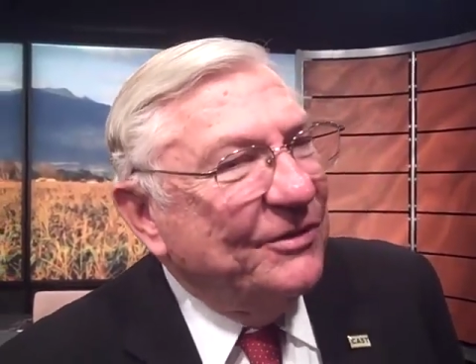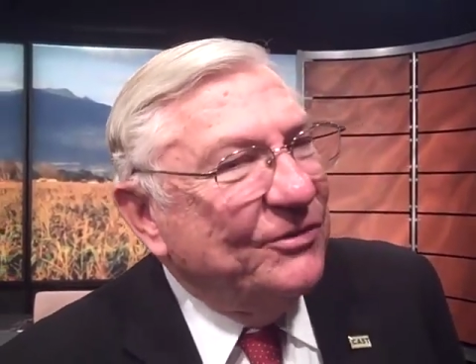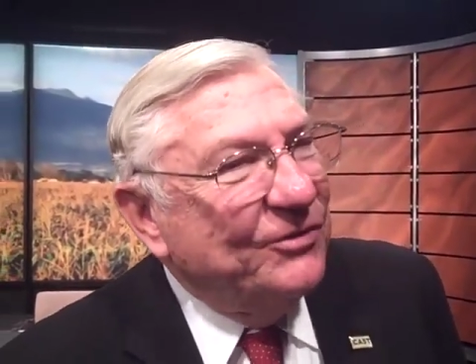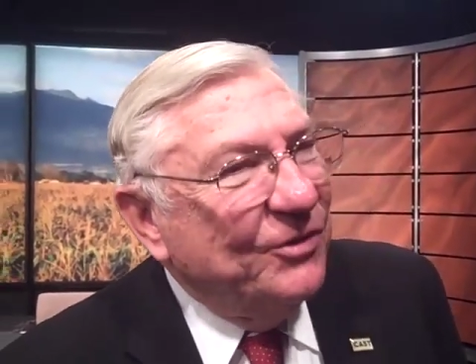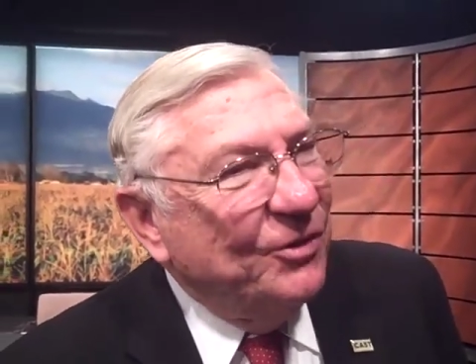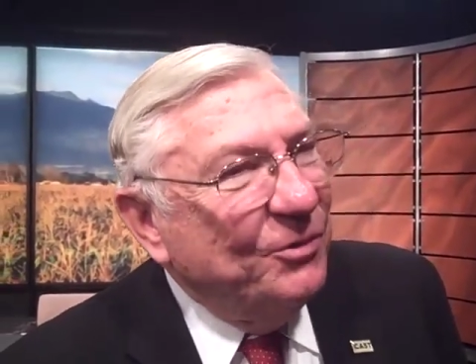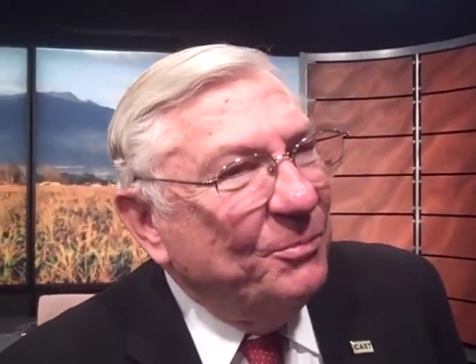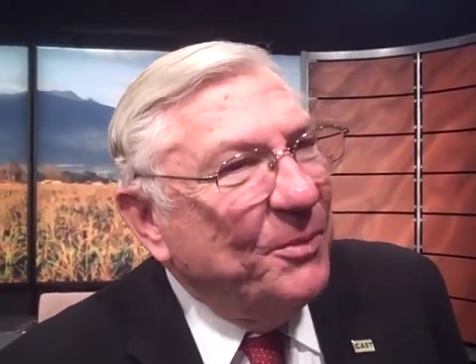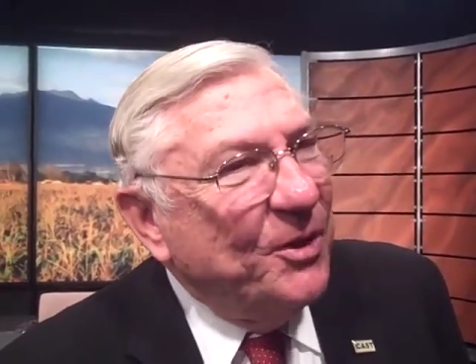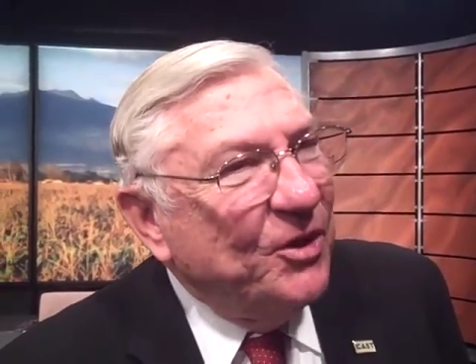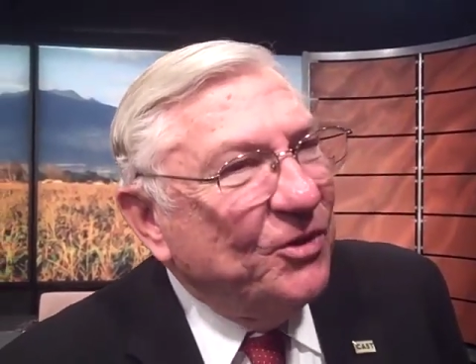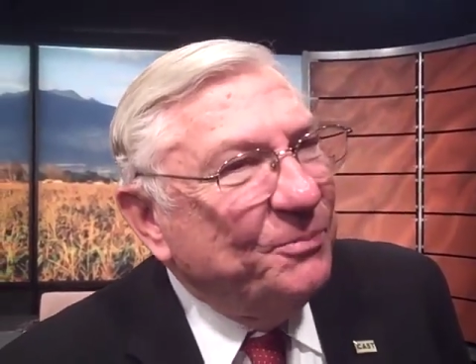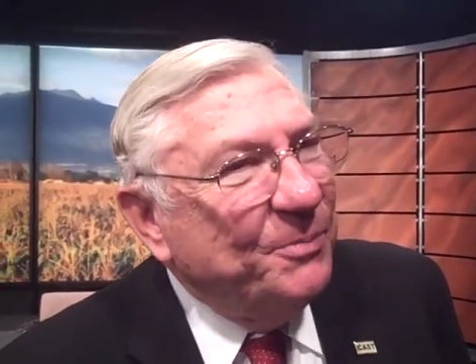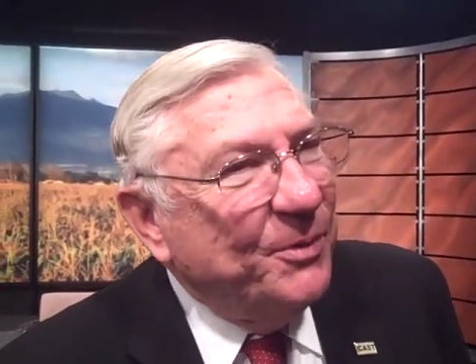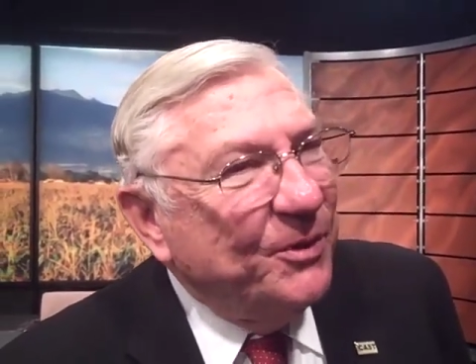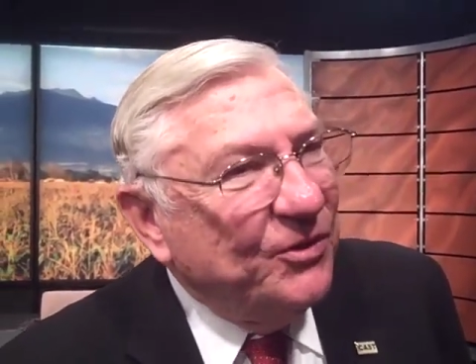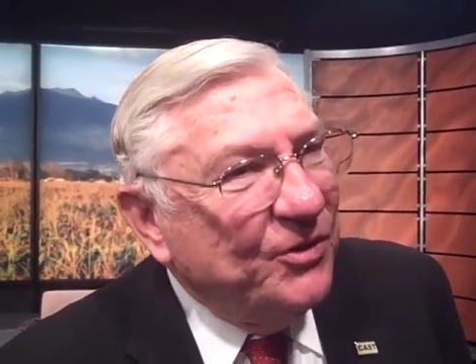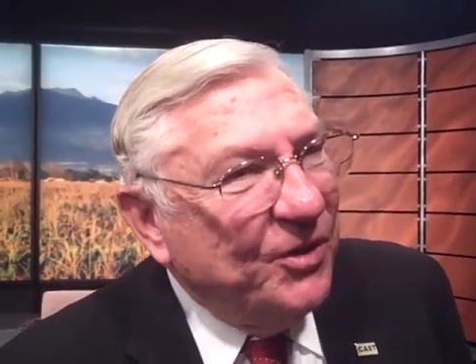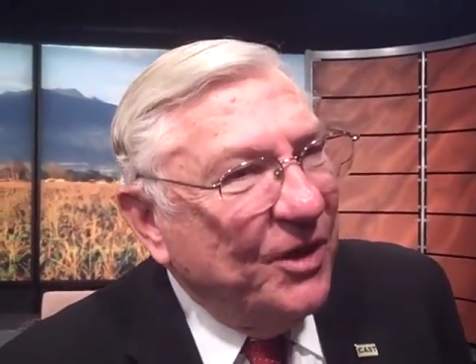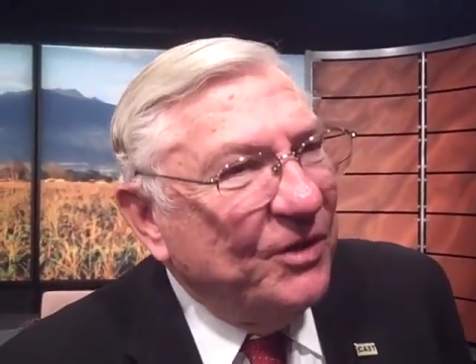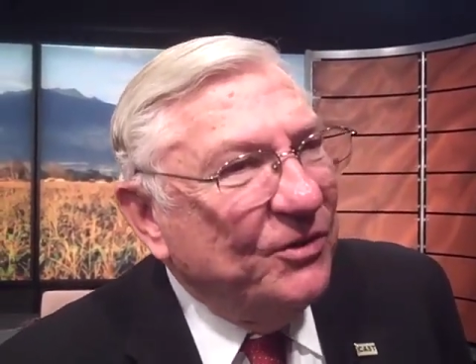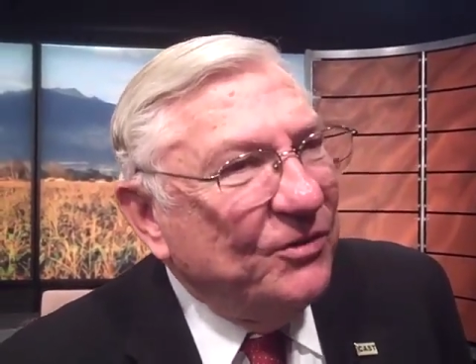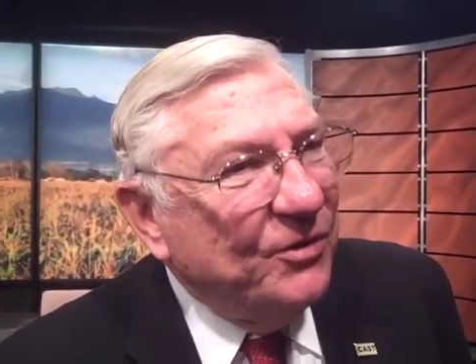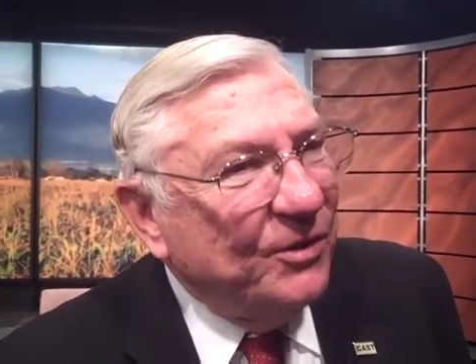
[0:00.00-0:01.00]
so much
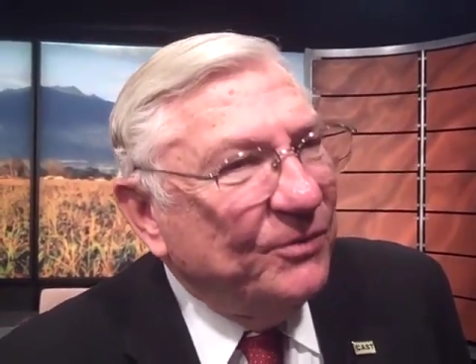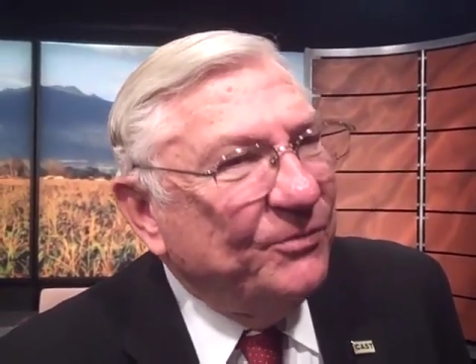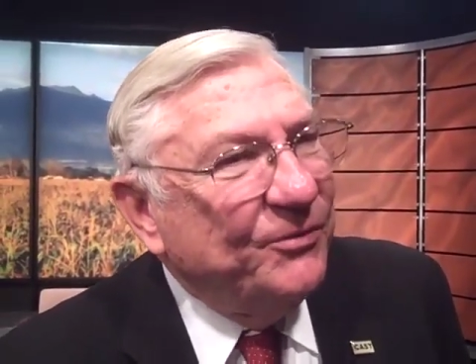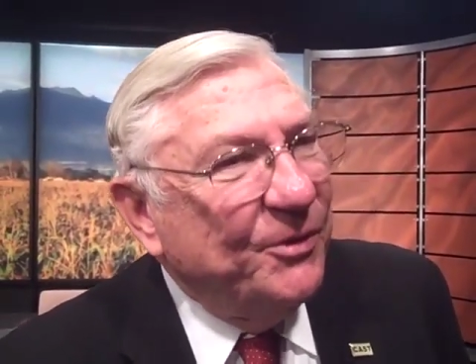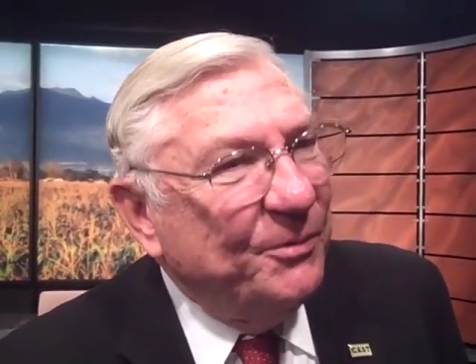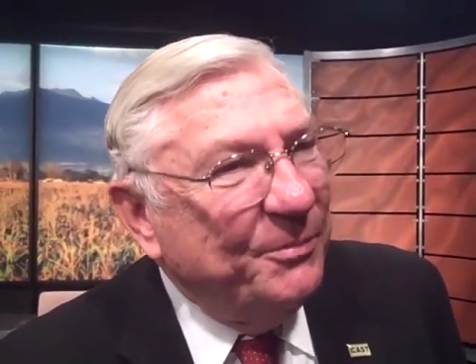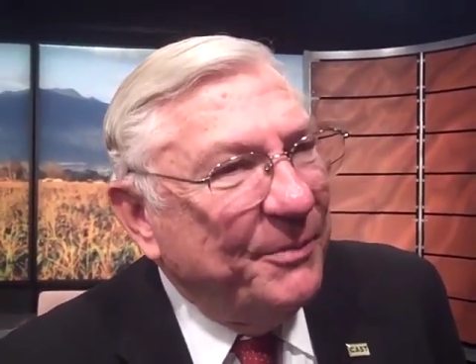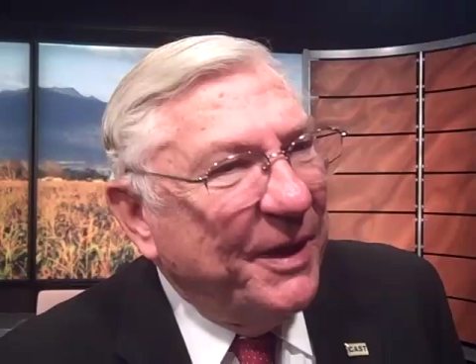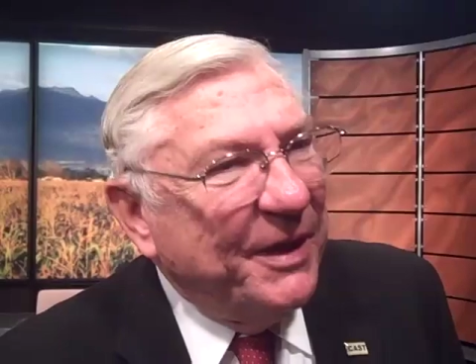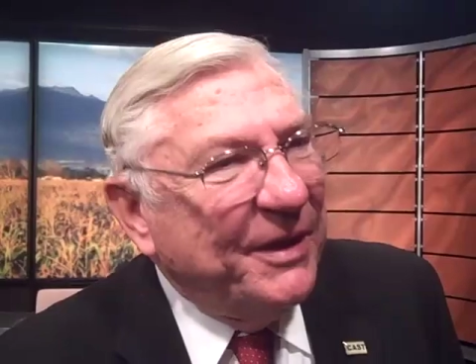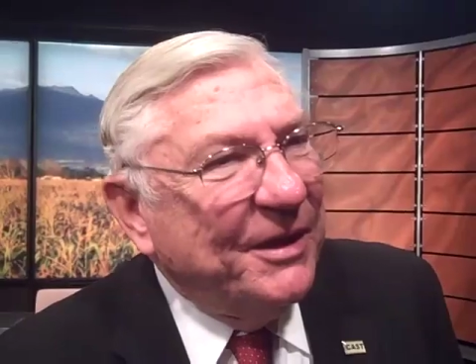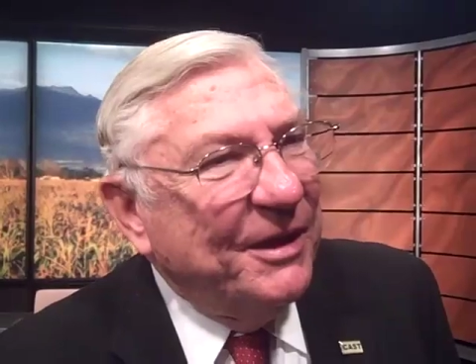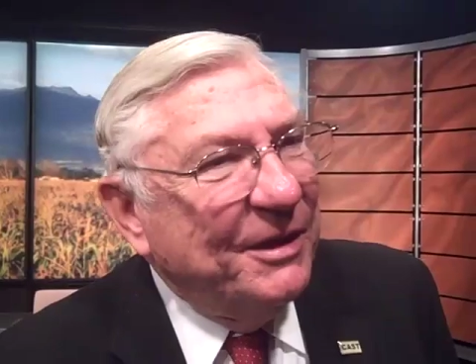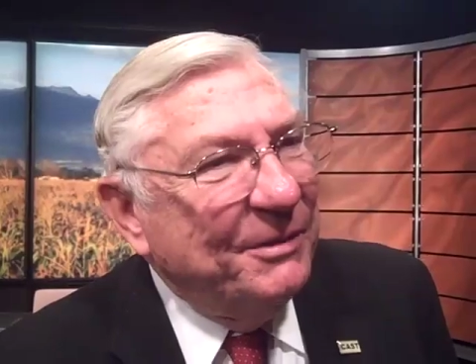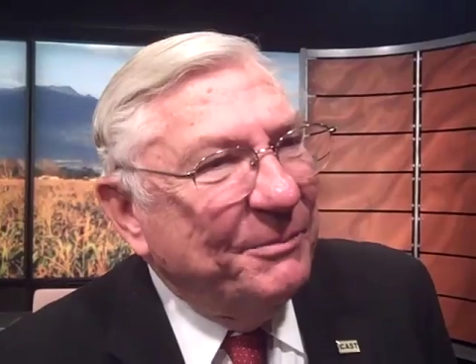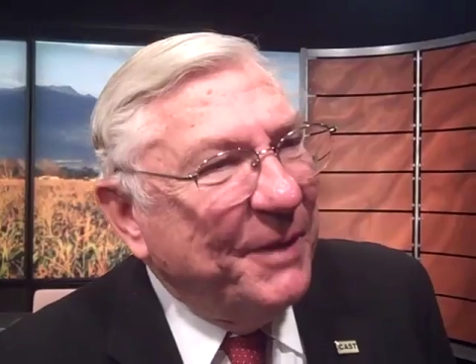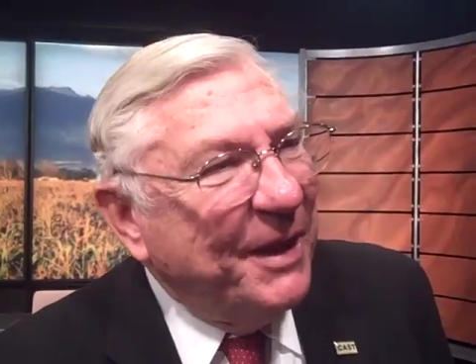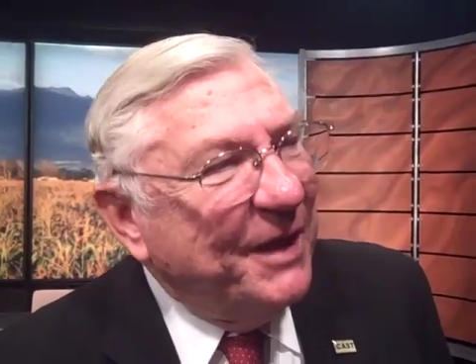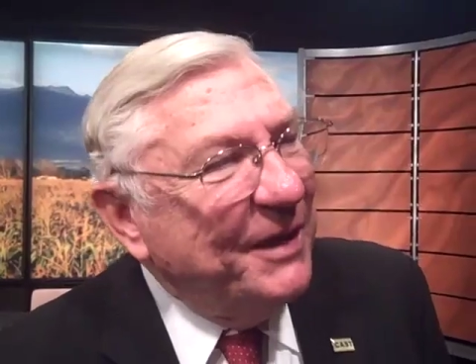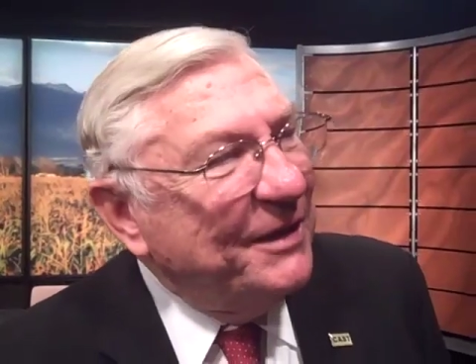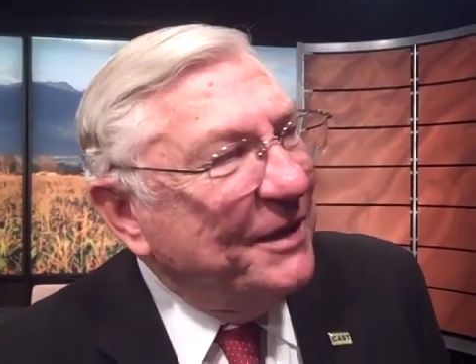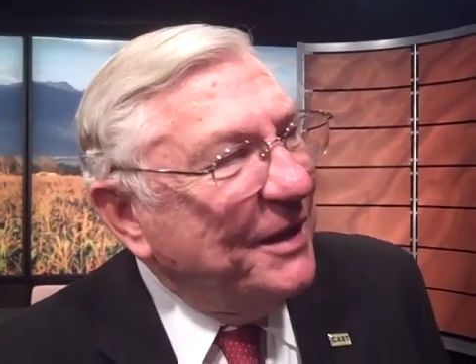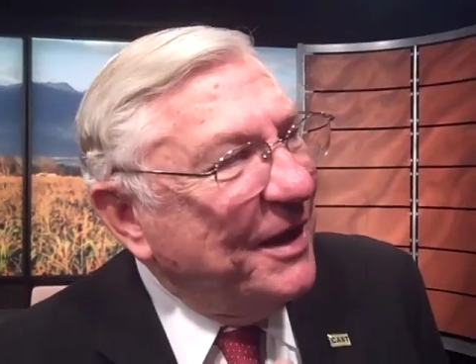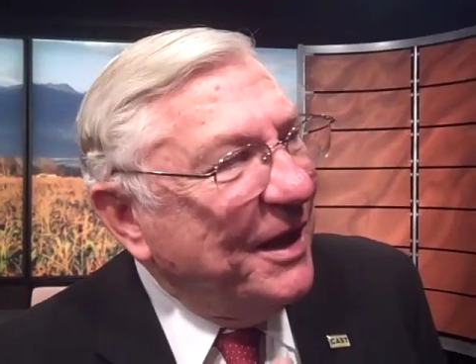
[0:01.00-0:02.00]
potential for making
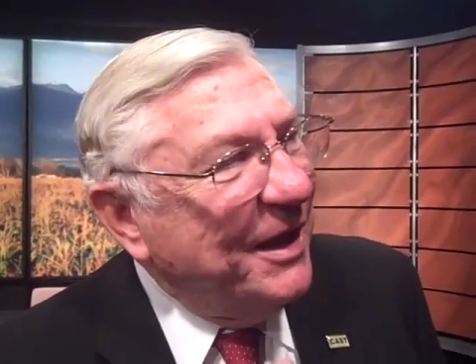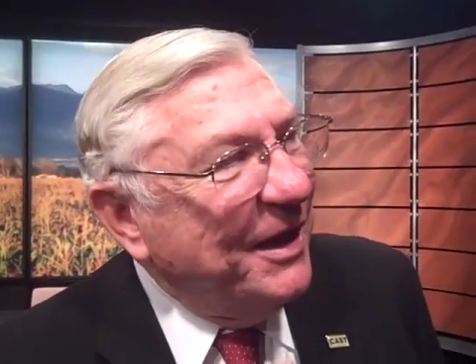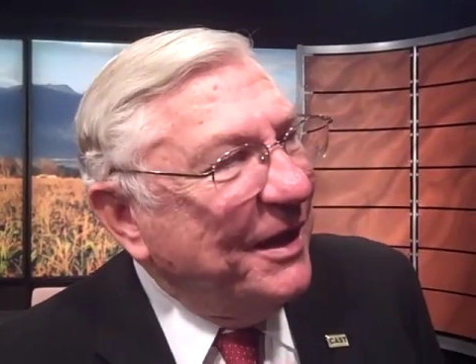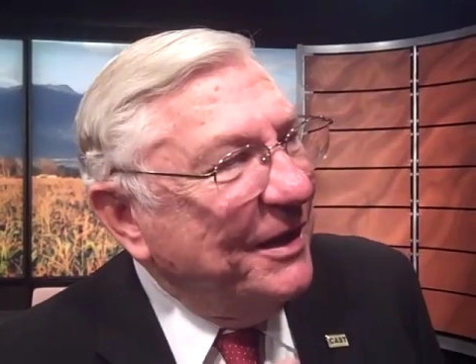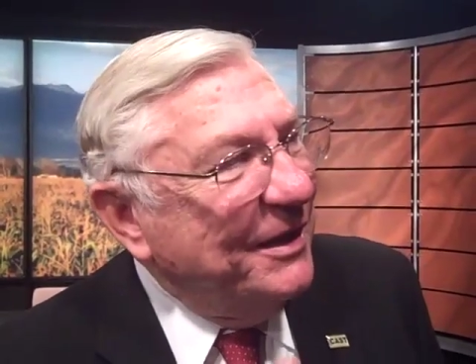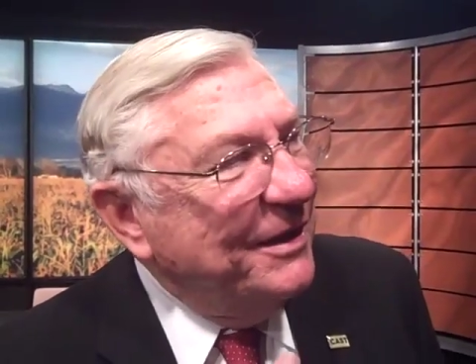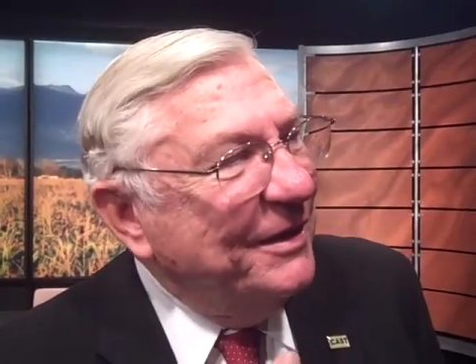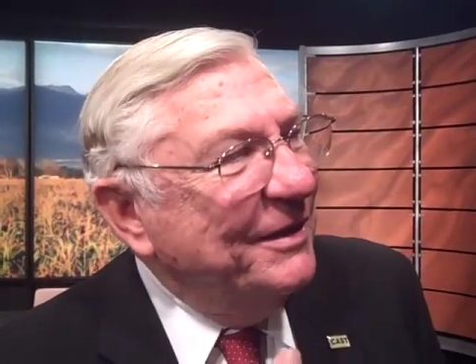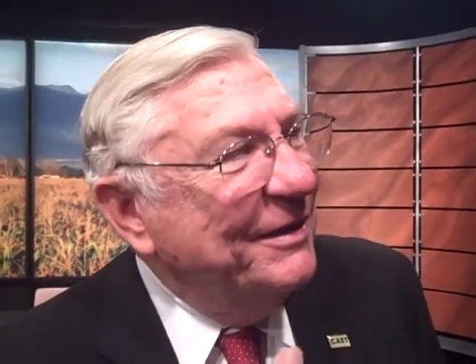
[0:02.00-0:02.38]
mankind